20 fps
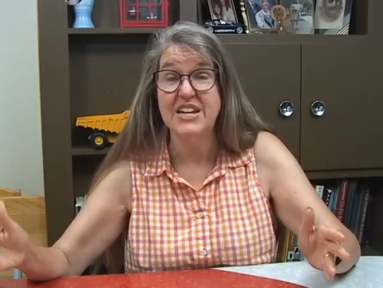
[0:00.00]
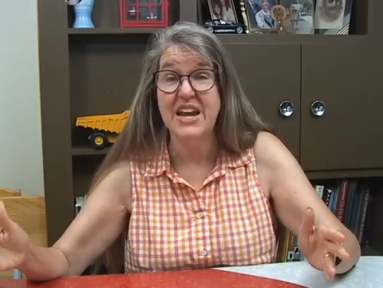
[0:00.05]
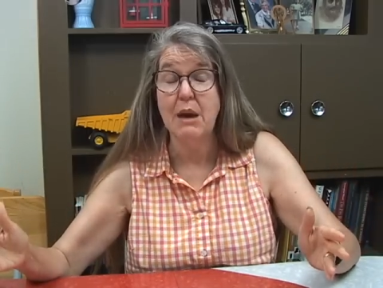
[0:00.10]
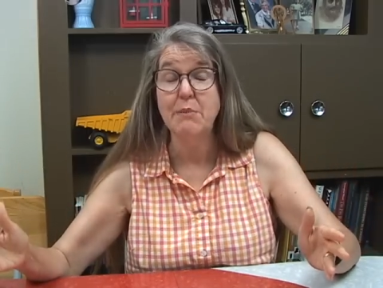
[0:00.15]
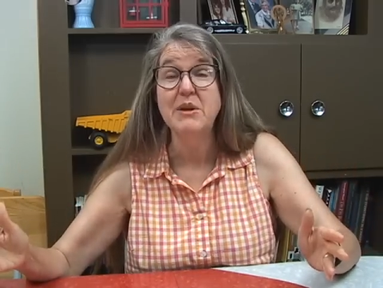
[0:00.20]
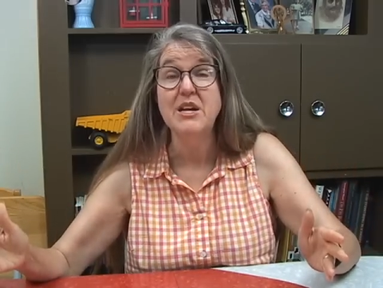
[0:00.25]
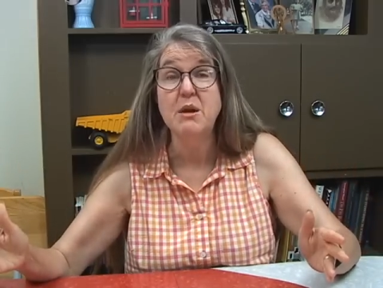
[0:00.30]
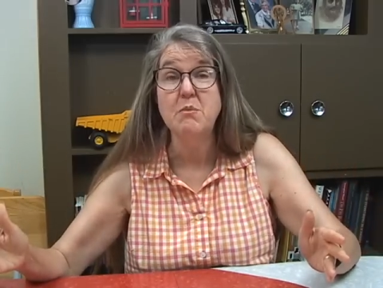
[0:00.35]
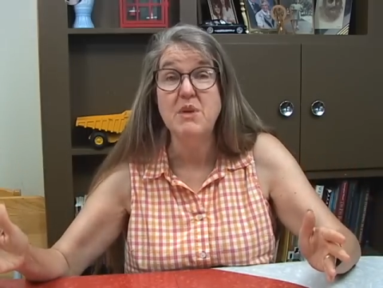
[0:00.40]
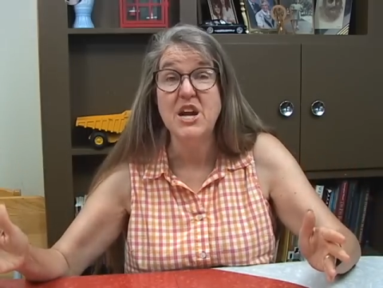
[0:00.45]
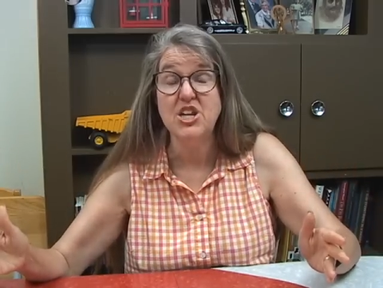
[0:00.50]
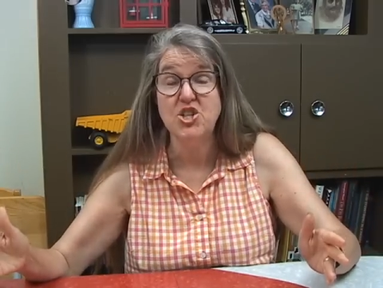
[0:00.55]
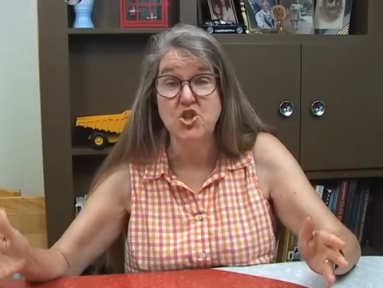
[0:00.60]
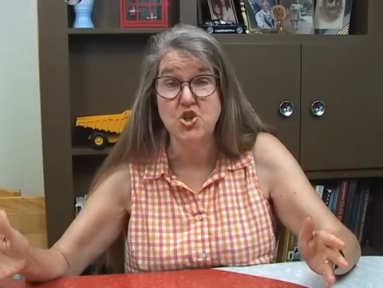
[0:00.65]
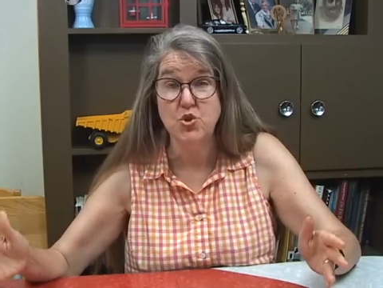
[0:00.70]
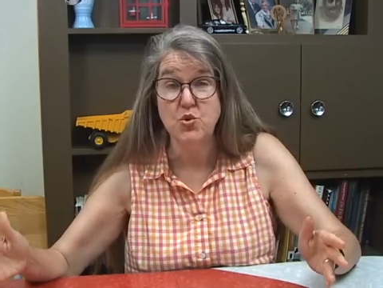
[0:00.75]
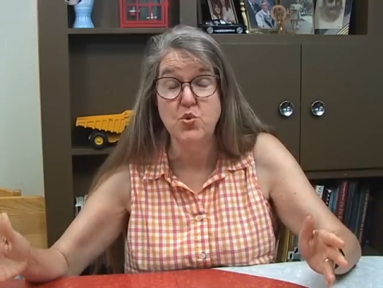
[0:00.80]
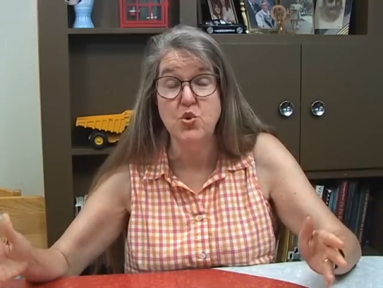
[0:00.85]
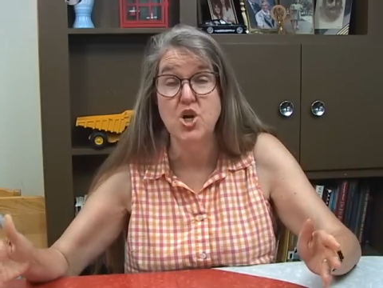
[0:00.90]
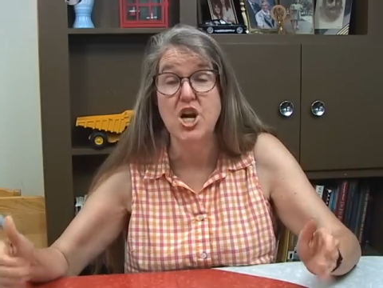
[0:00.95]
And I'm going to make
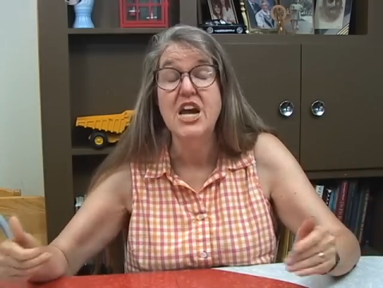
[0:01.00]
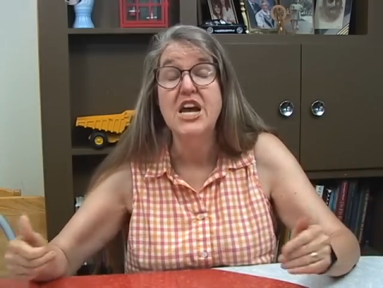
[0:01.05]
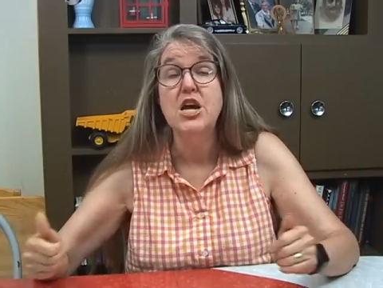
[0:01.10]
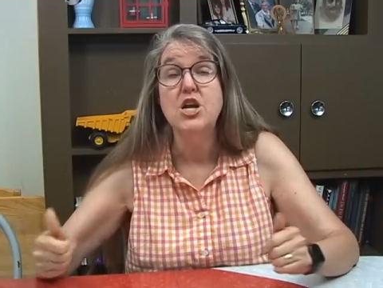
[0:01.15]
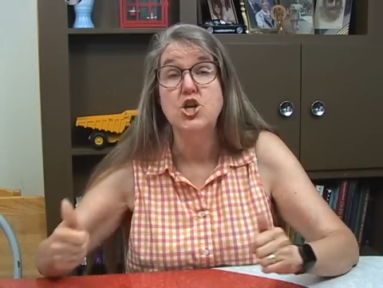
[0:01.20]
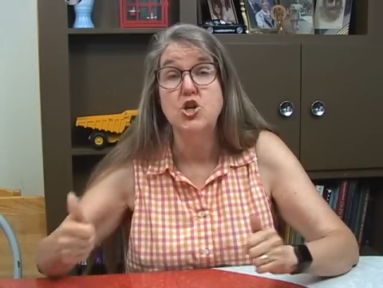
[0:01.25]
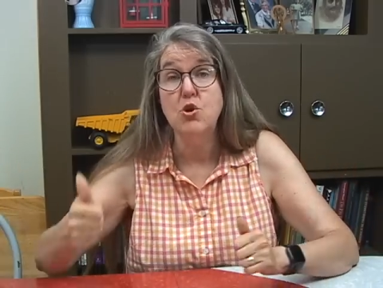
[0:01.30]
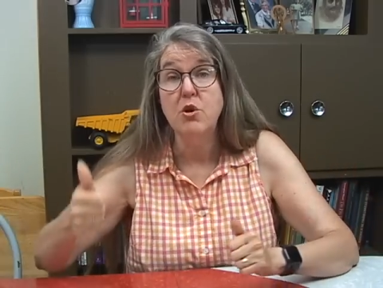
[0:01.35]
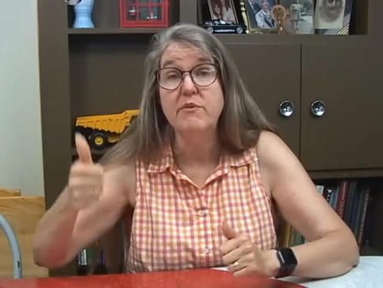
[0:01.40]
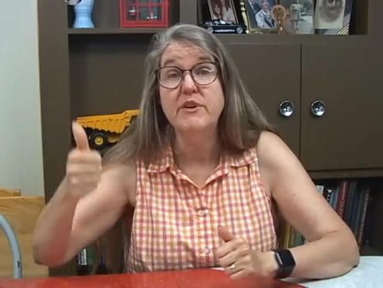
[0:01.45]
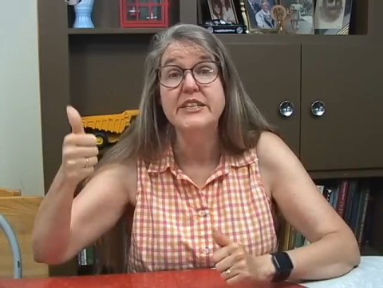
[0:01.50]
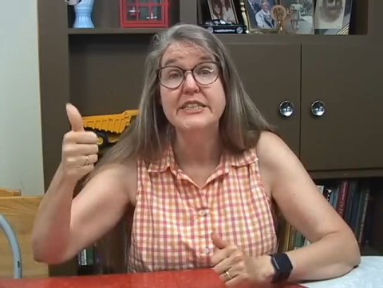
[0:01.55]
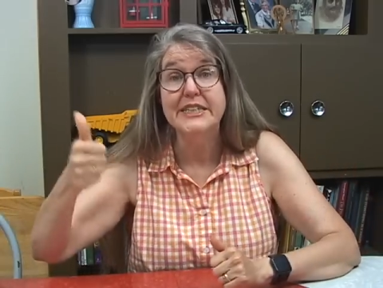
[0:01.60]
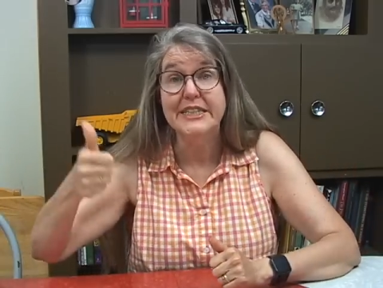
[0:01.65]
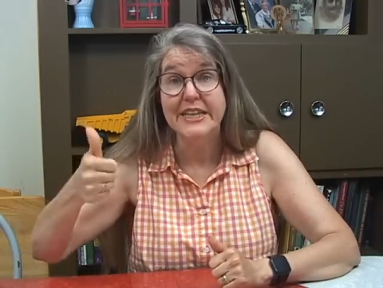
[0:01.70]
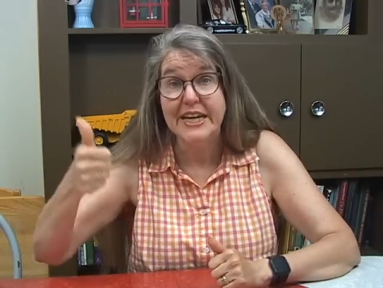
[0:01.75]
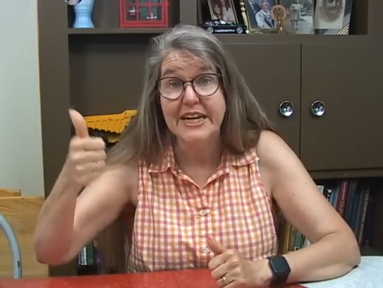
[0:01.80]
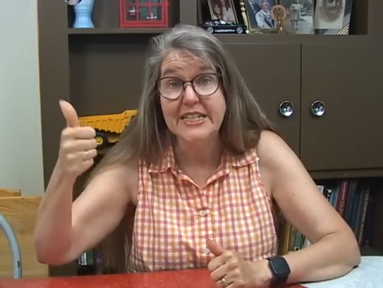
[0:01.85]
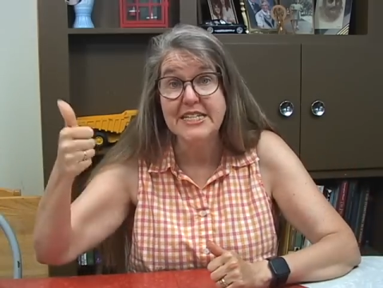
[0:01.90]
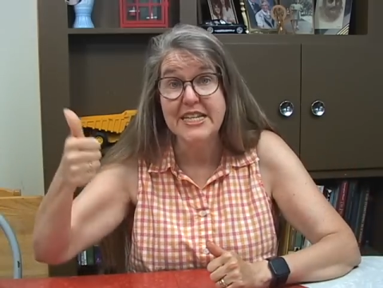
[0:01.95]
sure you have a
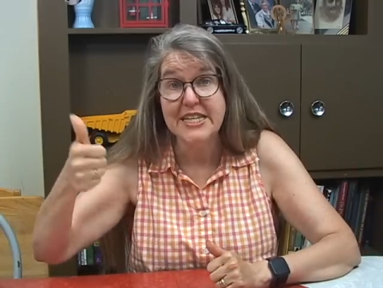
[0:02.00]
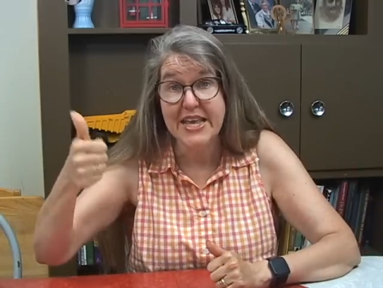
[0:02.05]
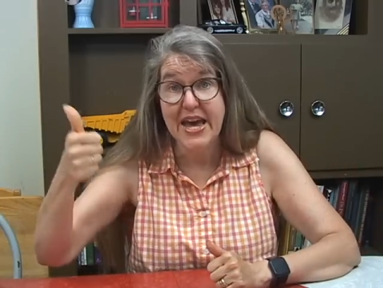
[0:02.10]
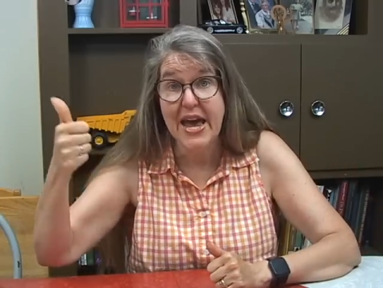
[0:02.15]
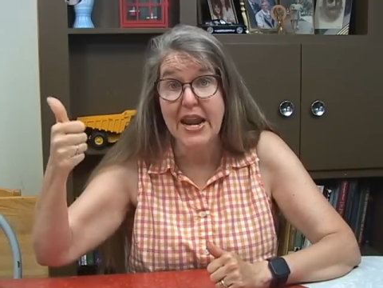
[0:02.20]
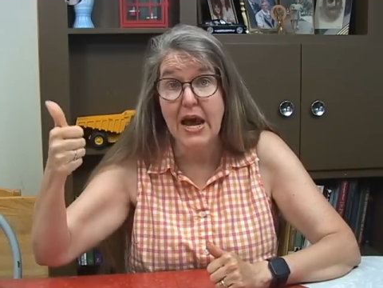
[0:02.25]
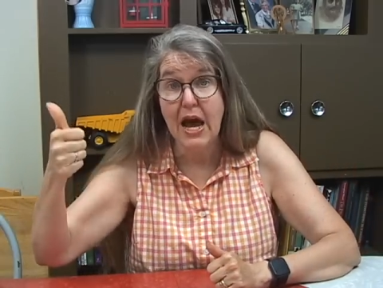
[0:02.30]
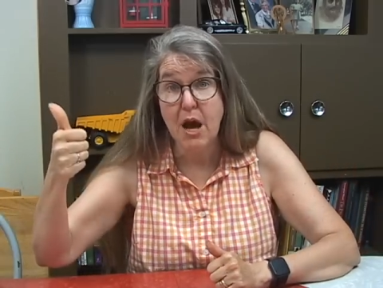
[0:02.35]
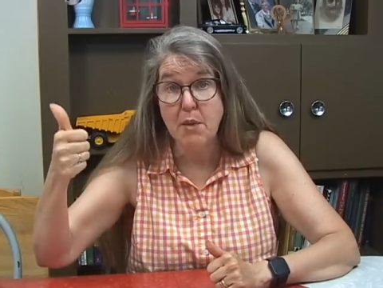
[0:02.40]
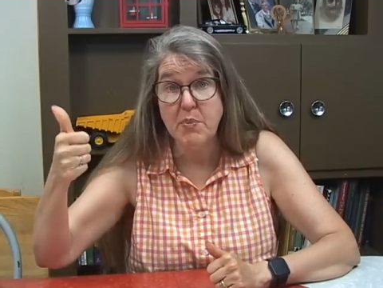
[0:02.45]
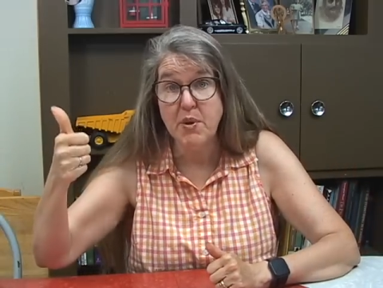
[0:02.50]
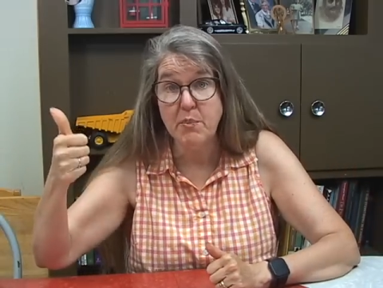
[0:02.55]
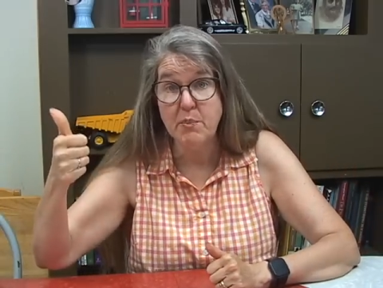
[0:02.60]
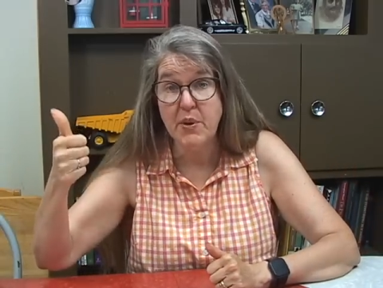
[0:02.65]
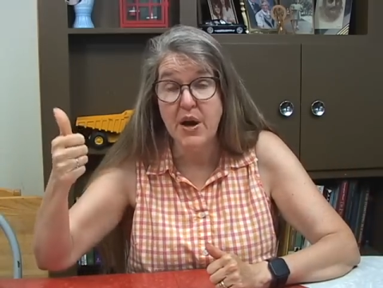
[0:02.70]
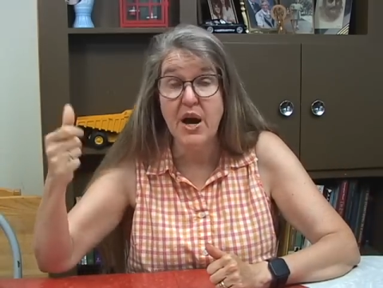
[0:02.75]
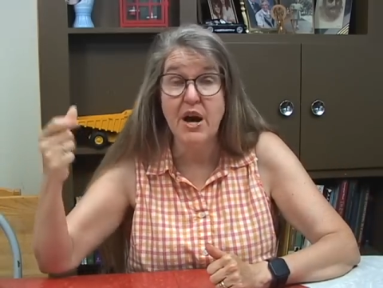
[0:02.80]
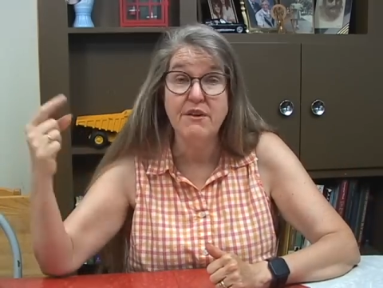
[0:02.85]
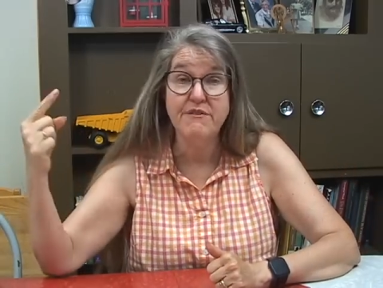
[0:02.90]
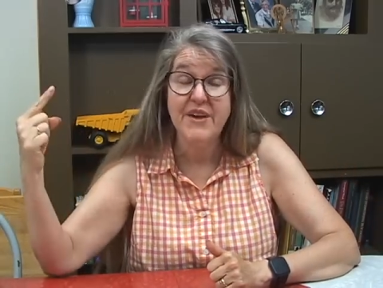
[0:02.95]
link to that up
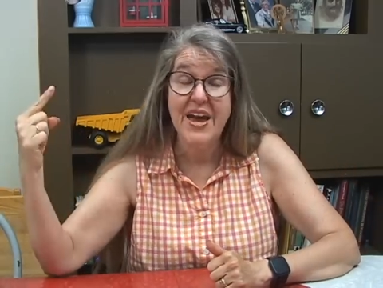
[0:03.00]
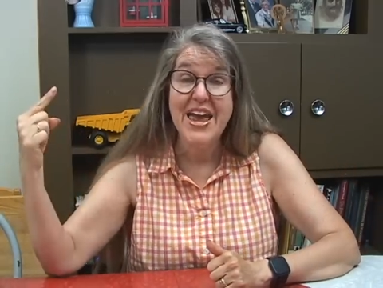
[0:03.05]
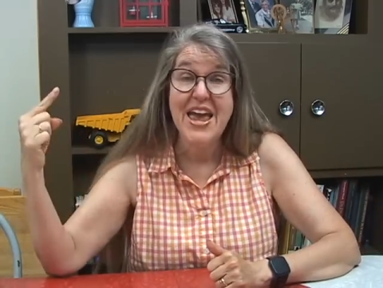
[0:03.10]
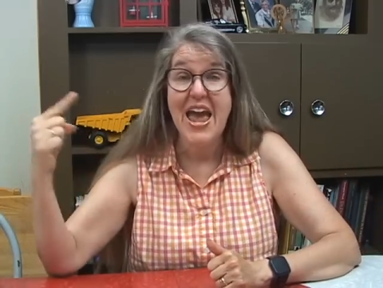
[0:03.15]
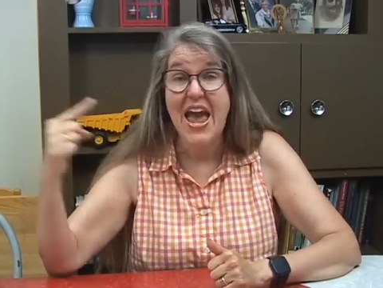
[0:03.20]
above